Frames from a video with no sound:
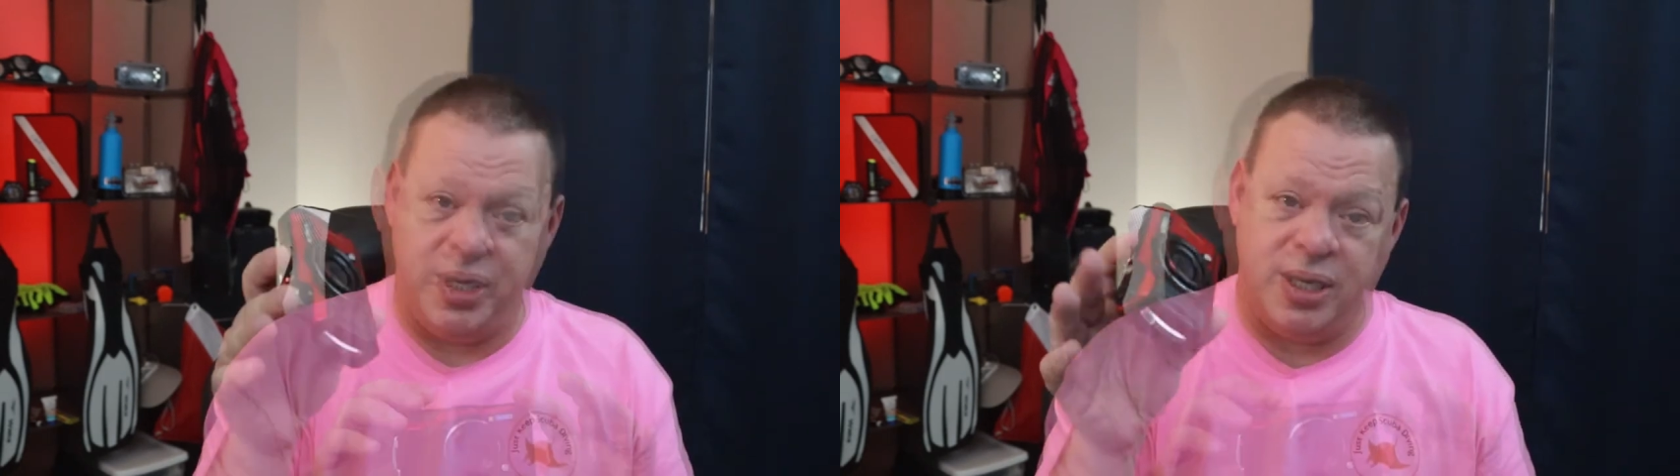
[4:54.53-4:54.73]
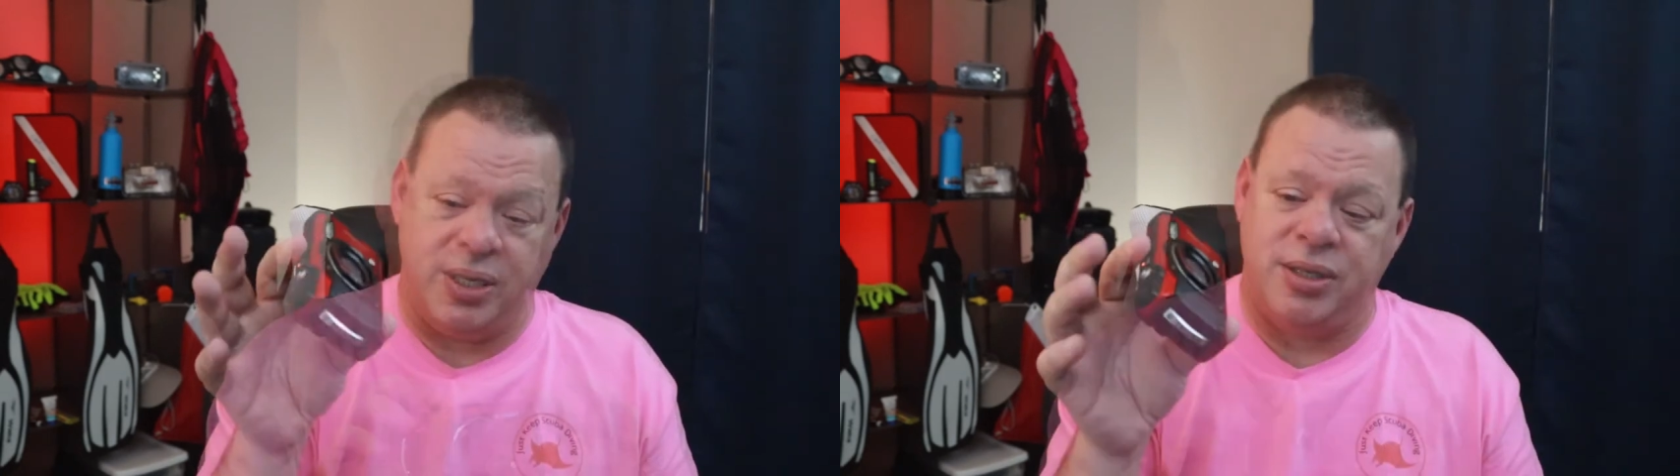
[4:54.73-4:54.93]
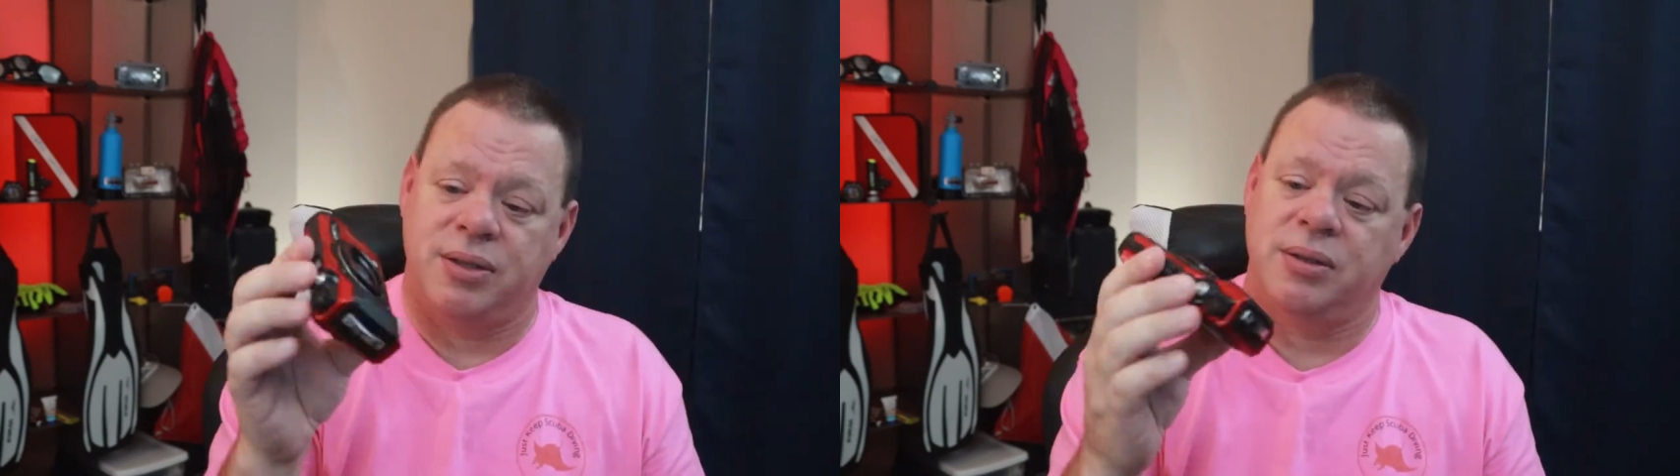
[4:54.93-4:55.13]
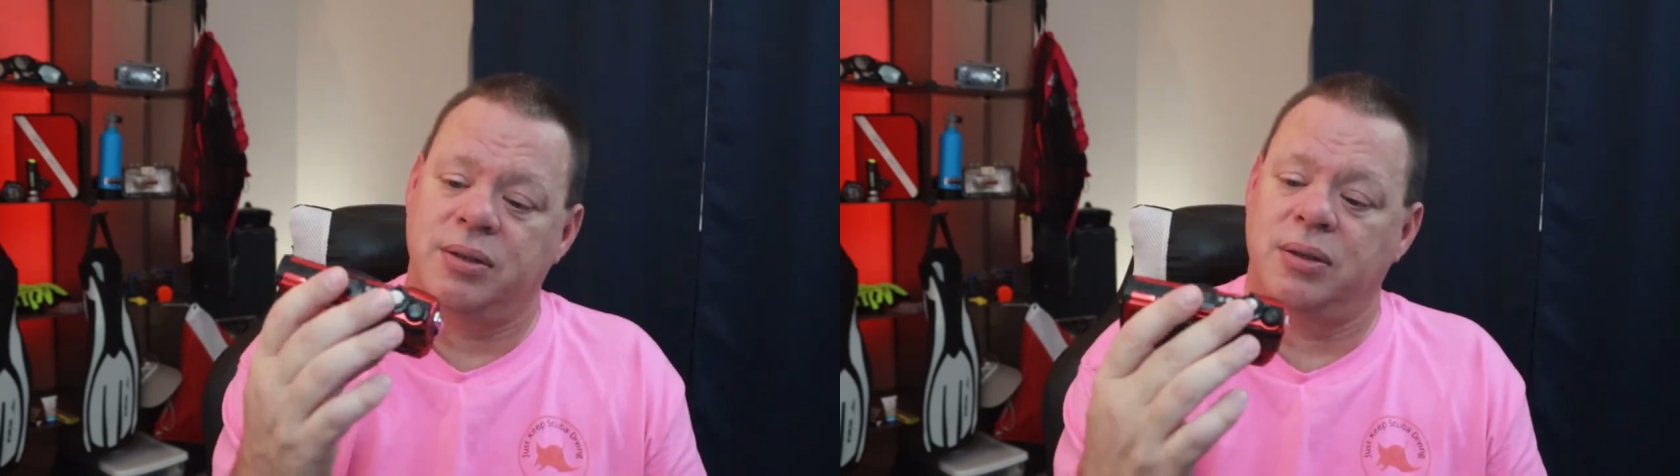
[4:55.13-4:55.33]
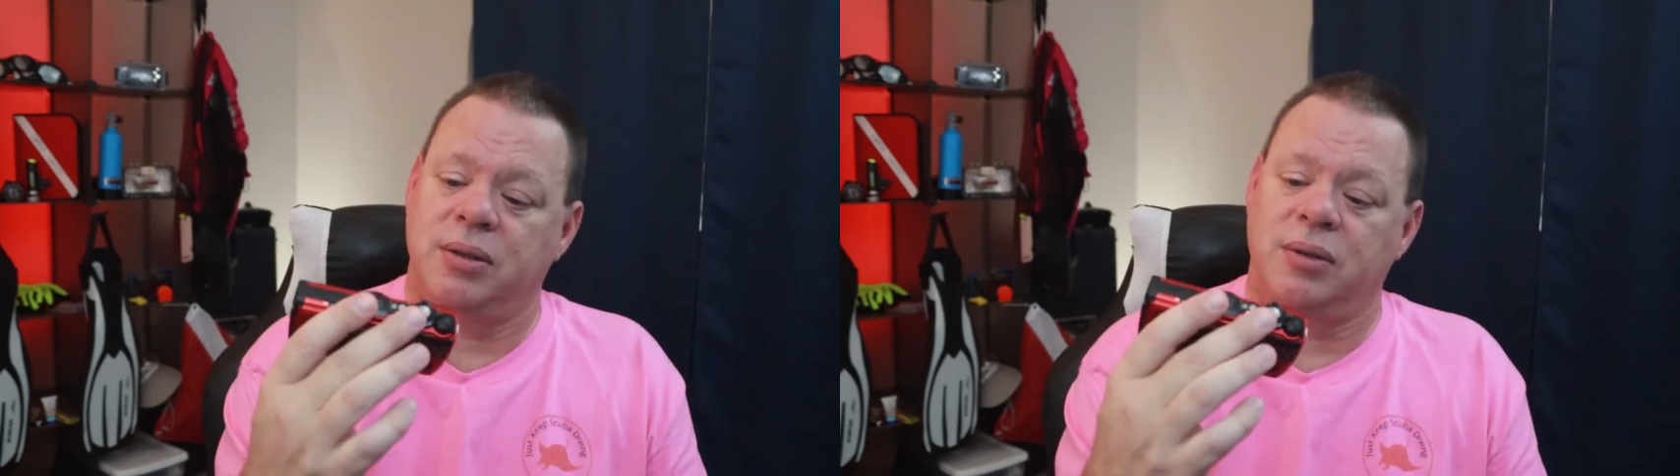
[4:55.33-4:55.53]
This
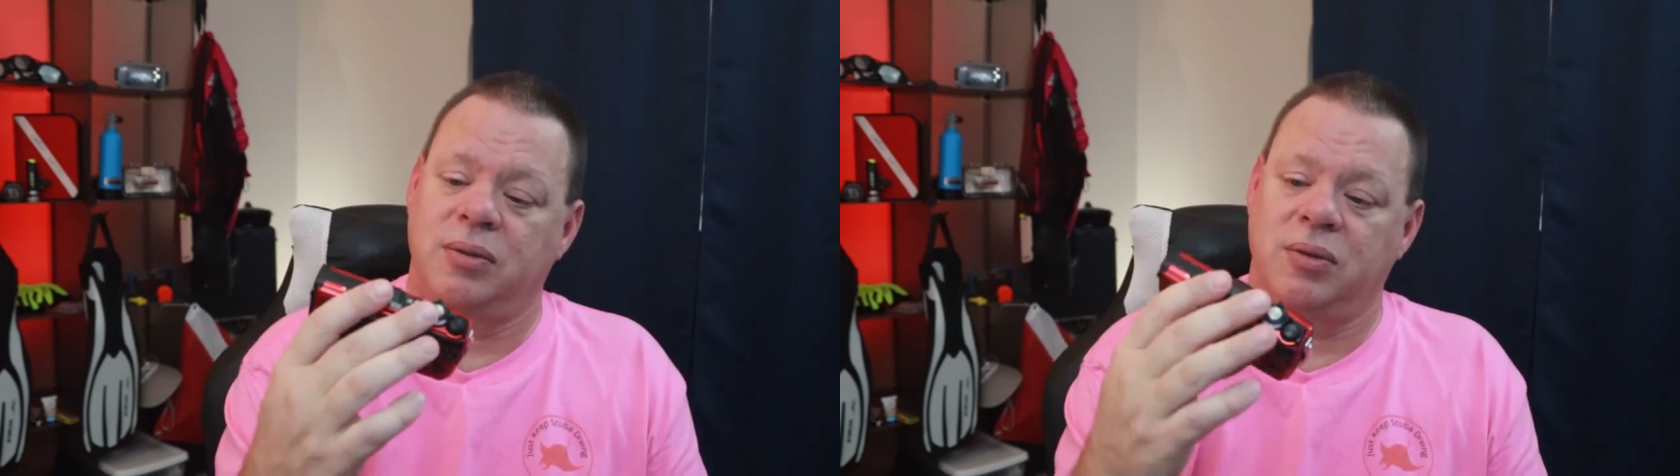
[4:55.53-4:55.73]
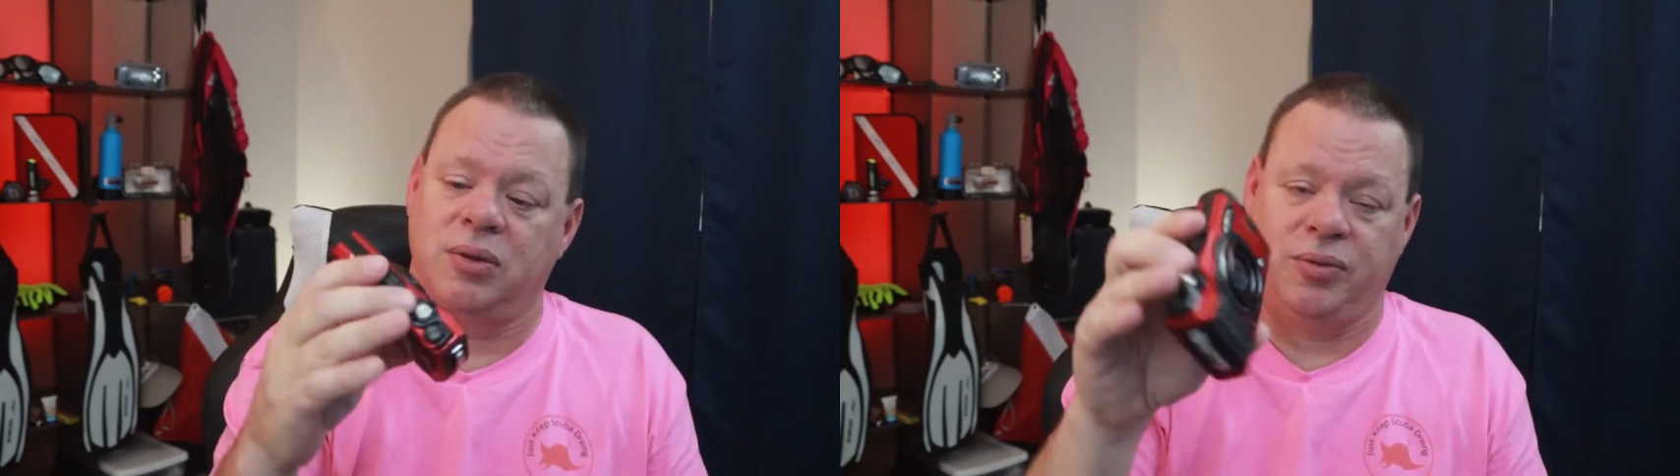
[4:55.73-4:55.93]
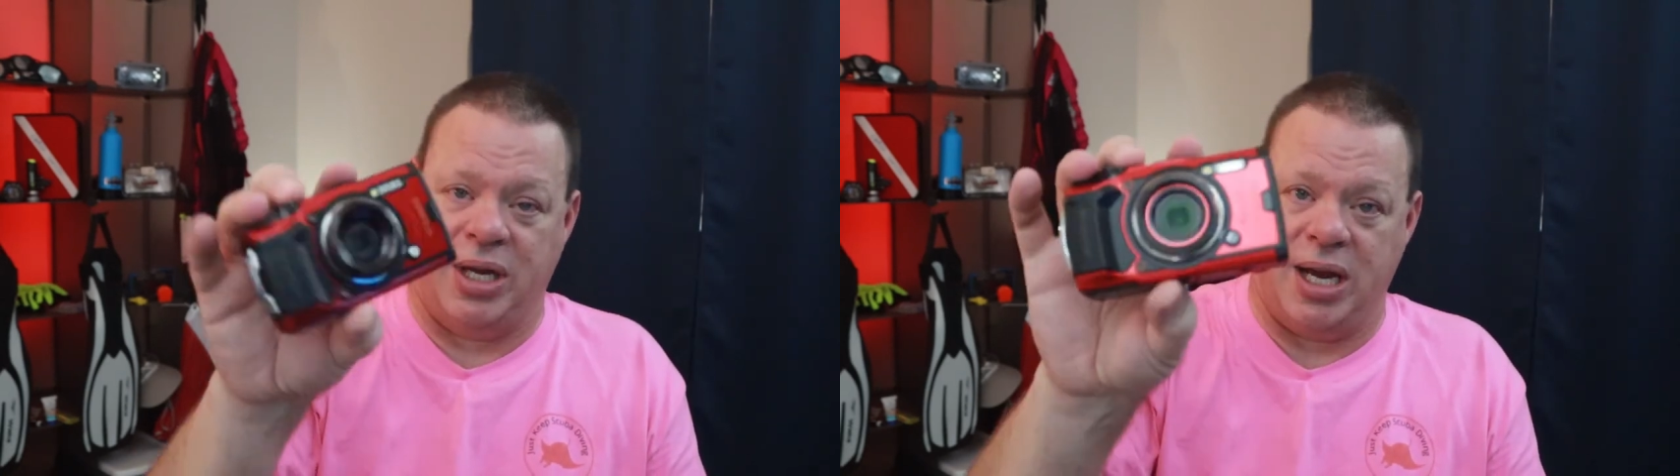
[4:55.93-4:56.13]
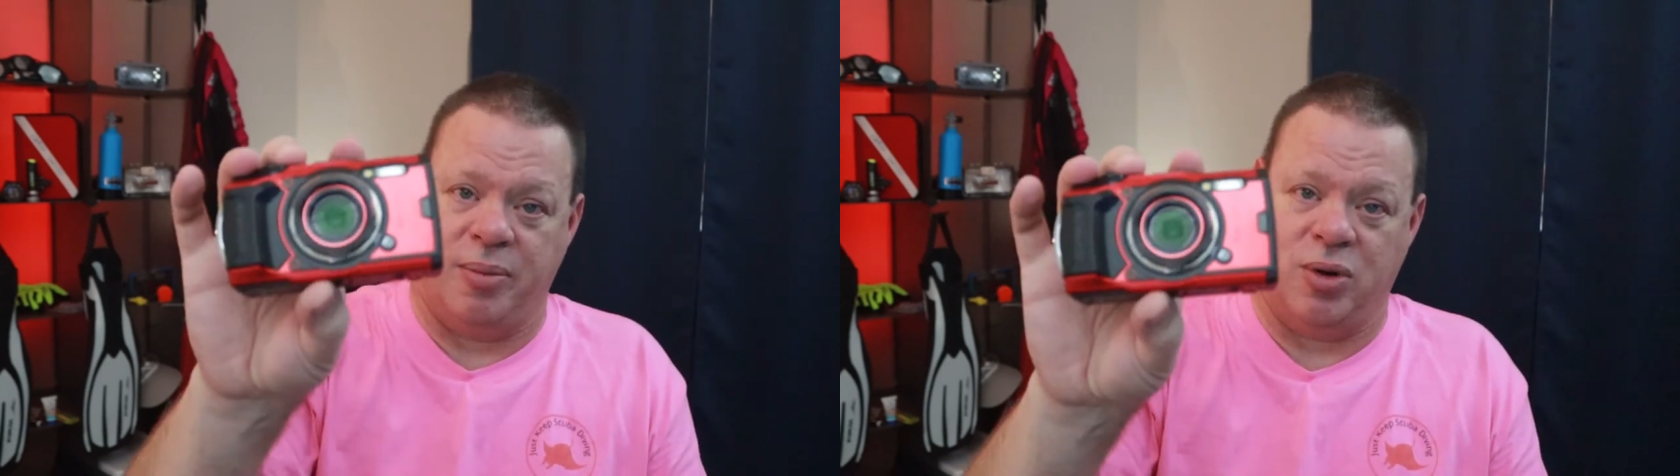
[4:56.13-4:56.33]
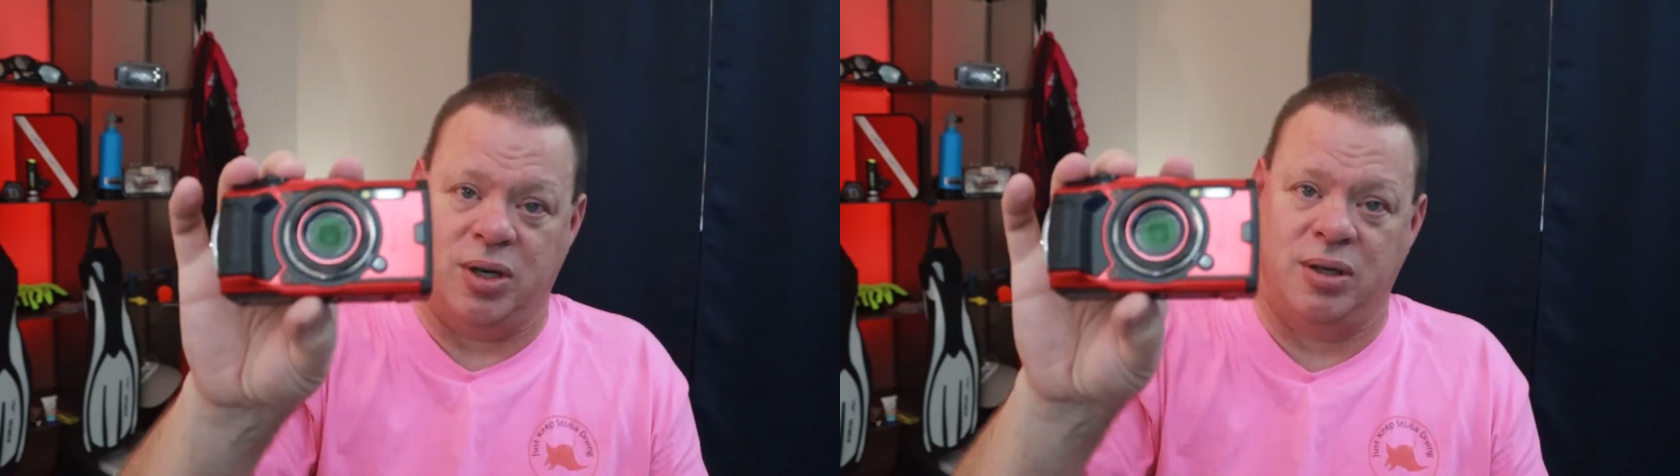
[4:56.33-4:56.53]

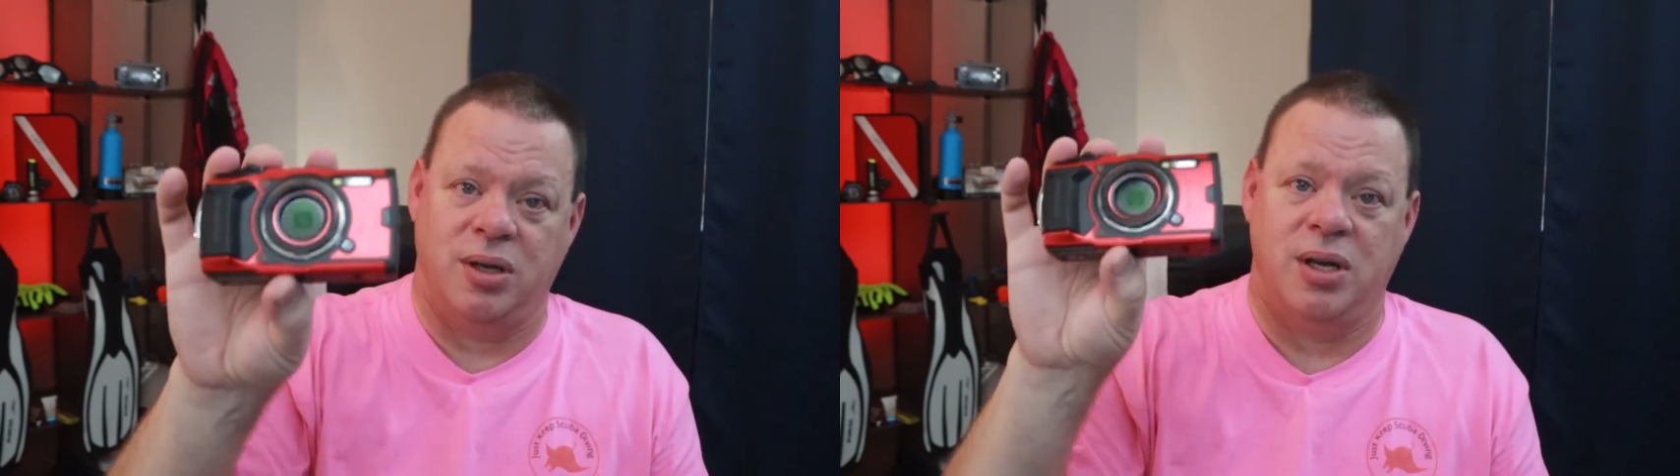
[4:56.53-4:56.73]
camera